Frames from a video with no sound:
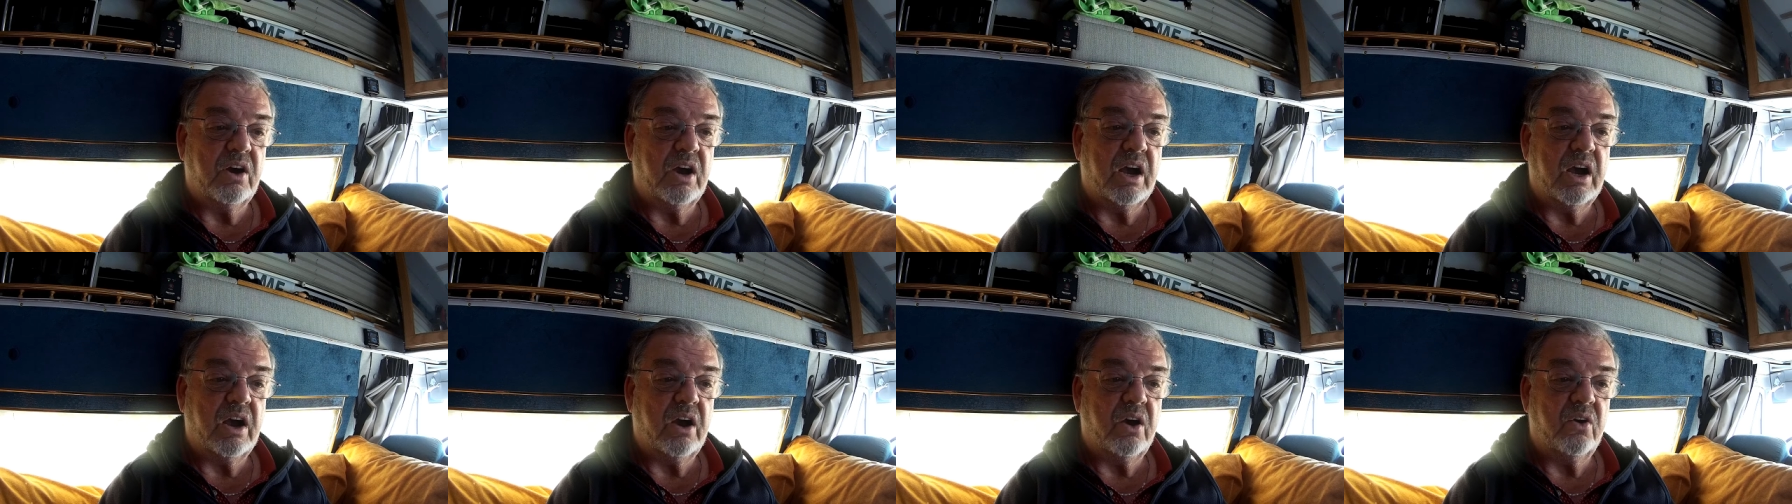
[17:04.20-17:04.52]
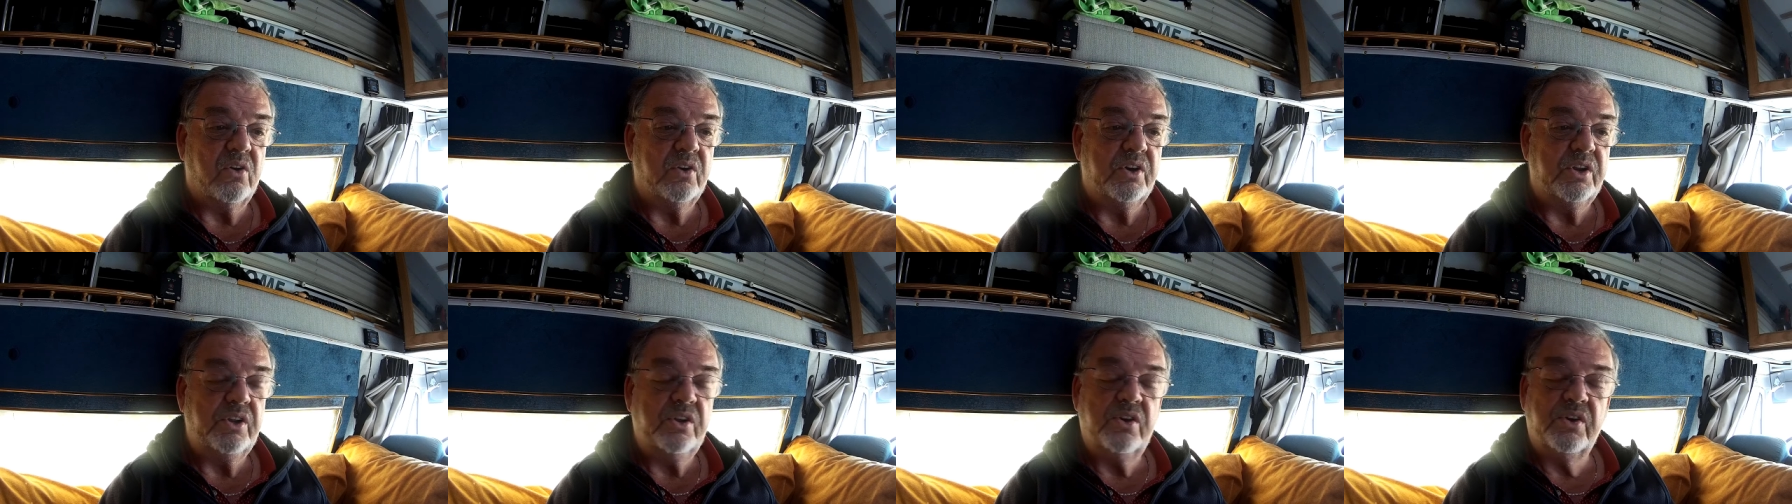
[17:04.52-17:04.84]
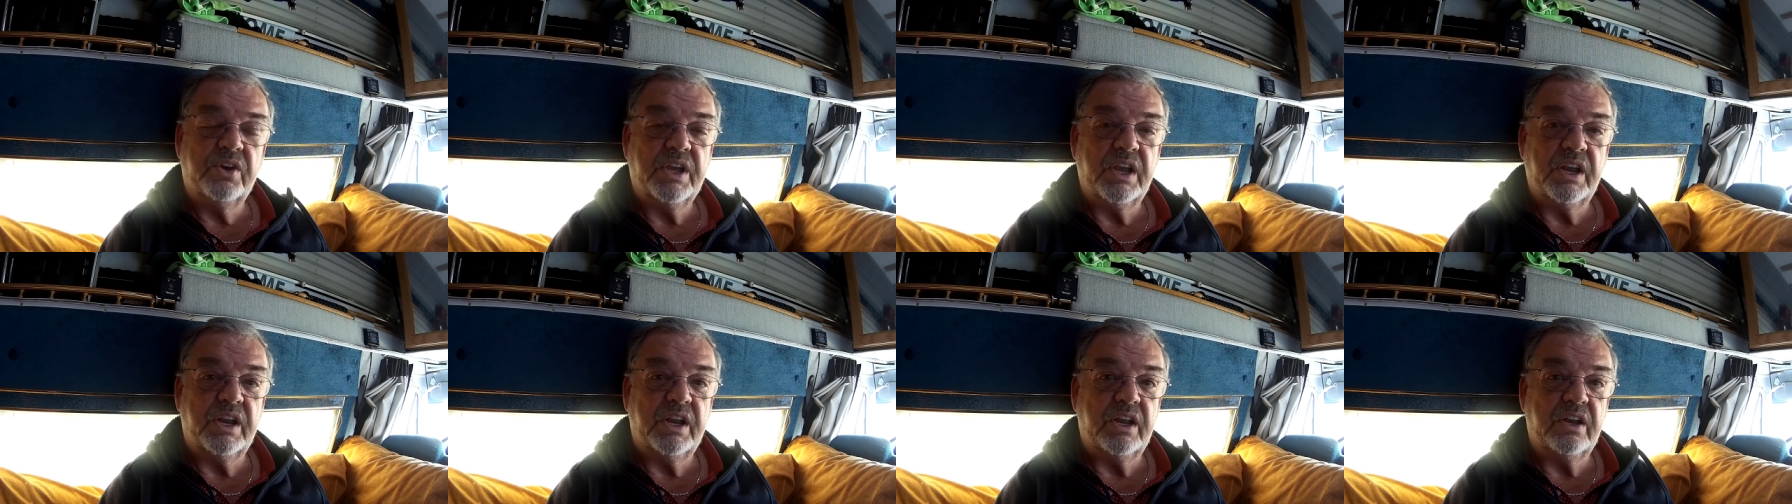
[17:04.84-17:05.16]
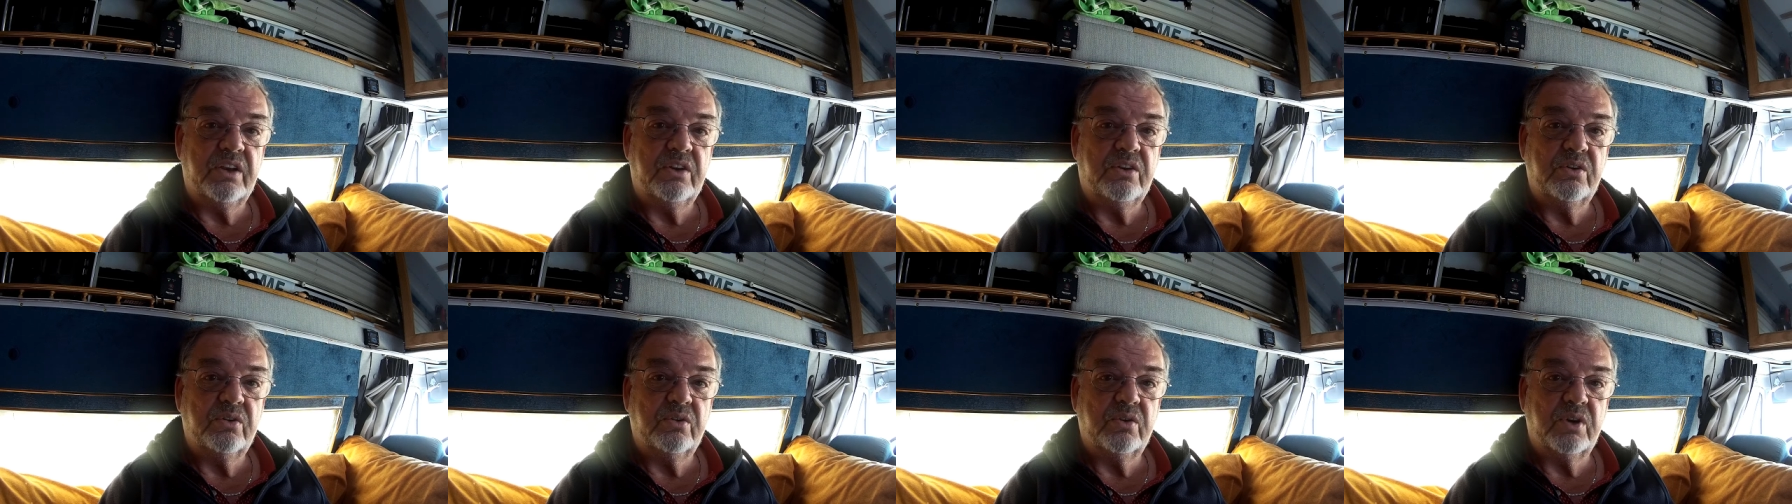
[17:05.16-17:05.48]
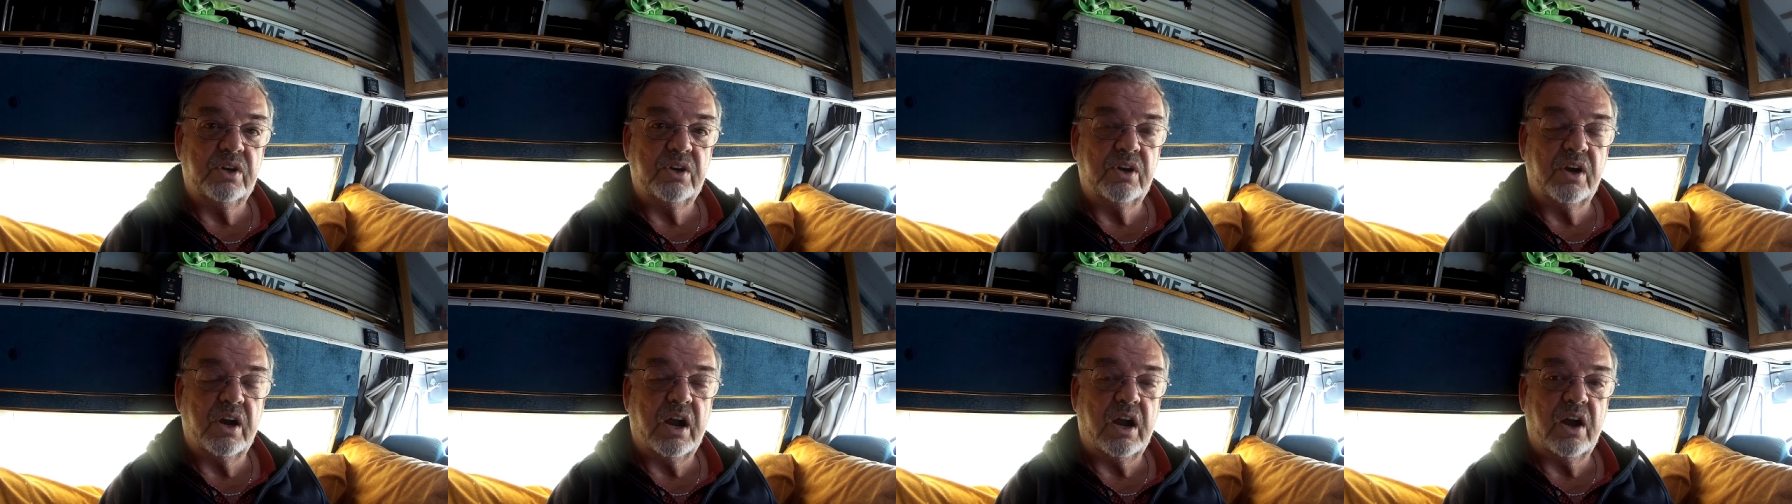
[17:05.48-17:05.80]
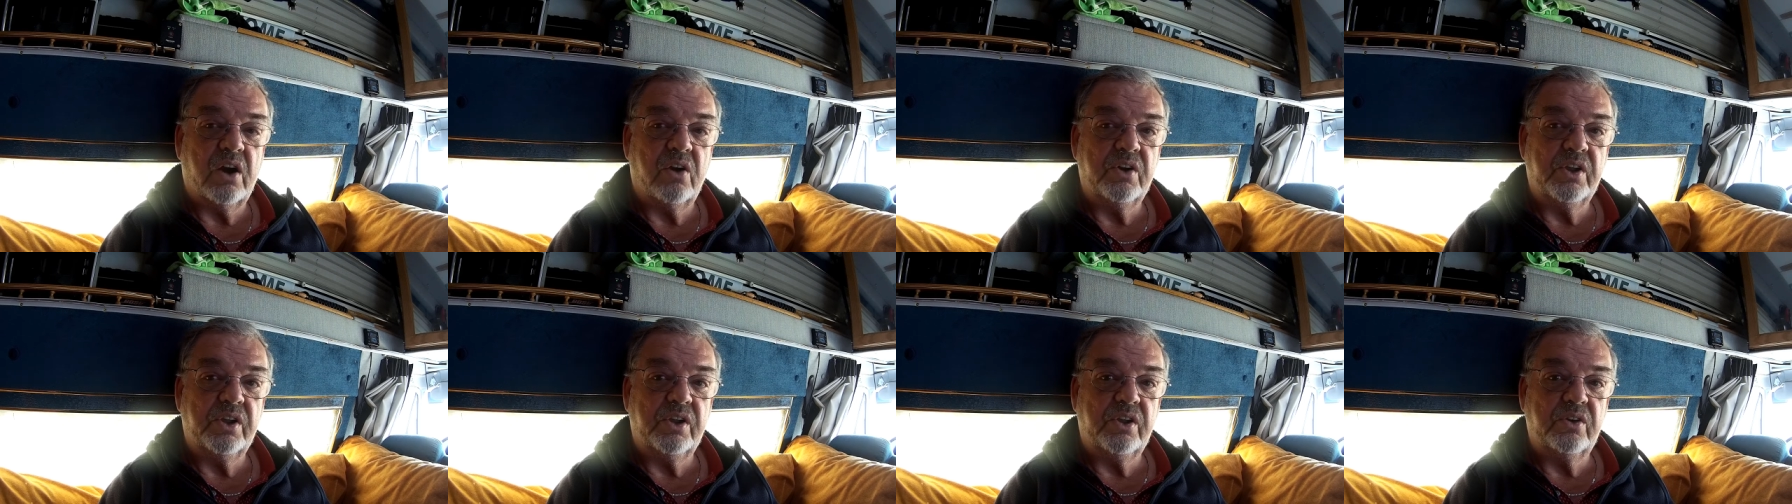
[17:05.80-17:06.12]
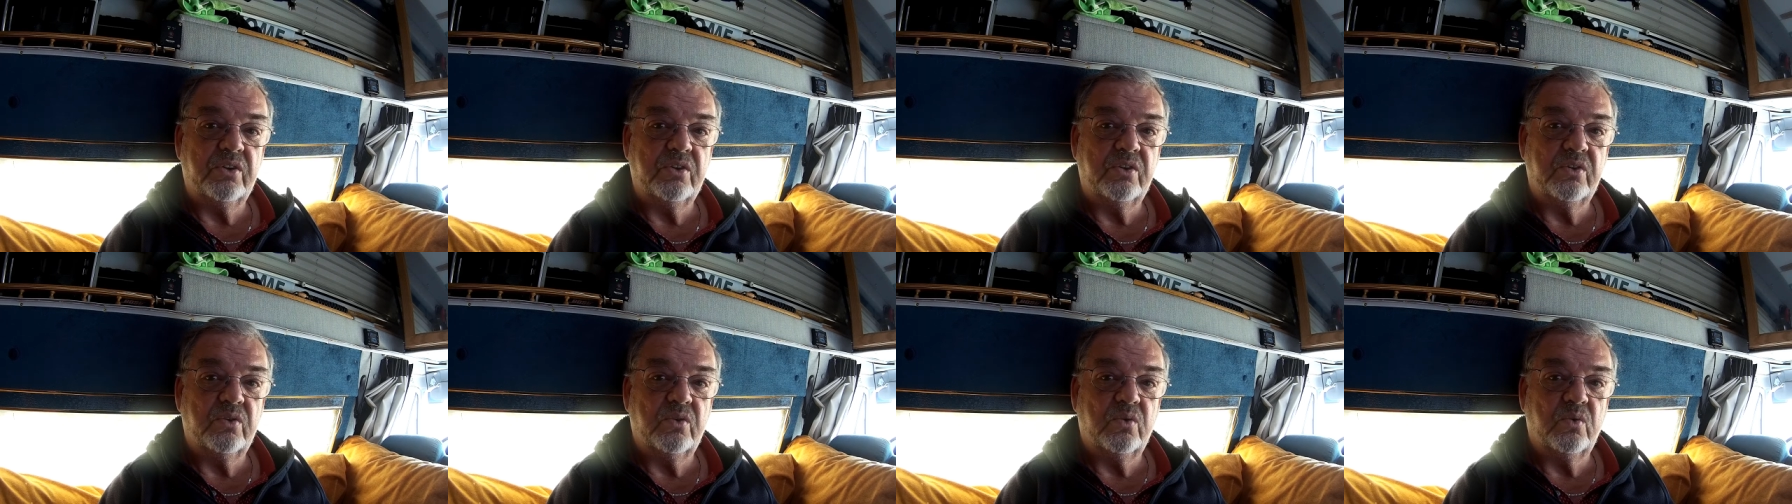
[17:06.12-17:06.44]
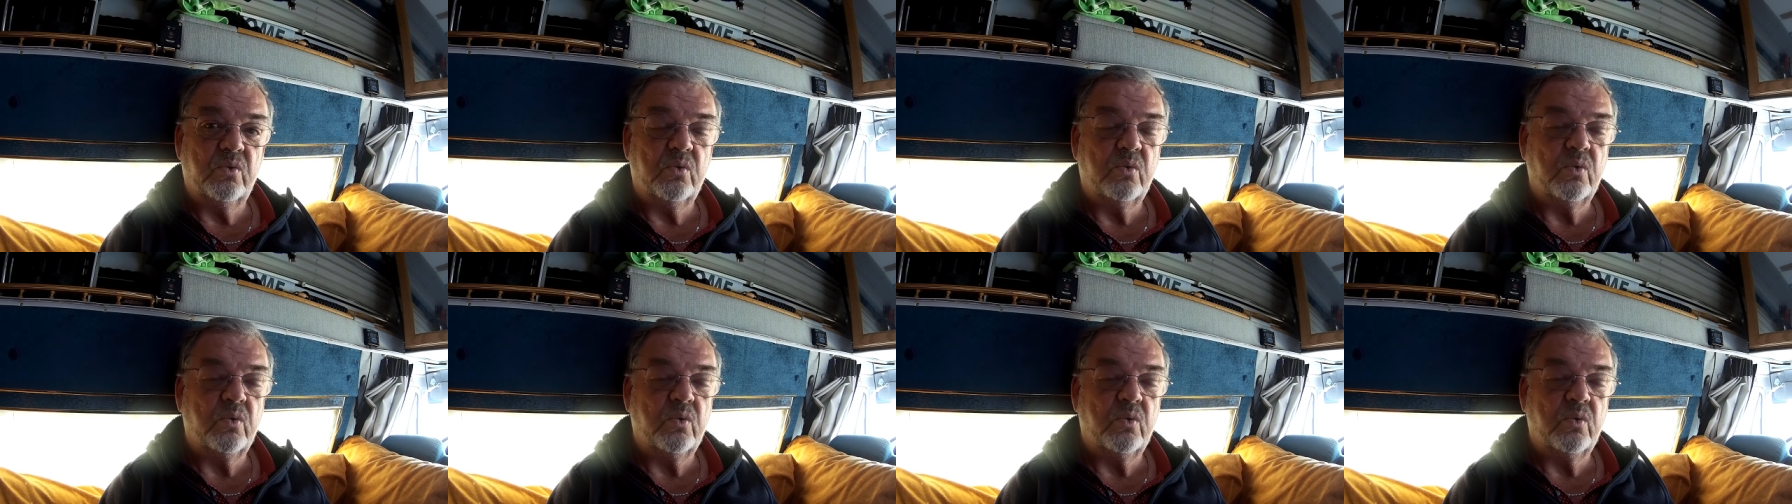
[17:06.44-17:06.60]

how do you get into it? Or how do you,